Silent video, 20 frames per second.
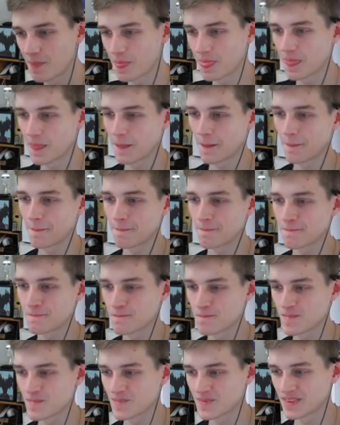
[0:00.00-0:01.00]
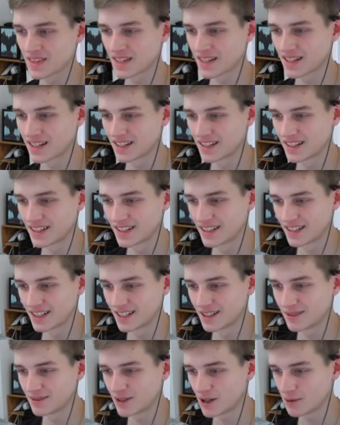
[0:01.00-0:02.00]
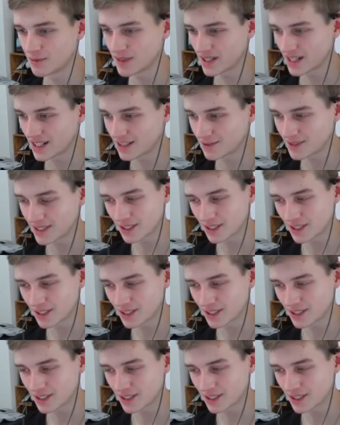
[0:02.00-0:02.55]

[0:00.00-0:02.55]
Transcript: spot, and you did the job. I'm happy. Well, we got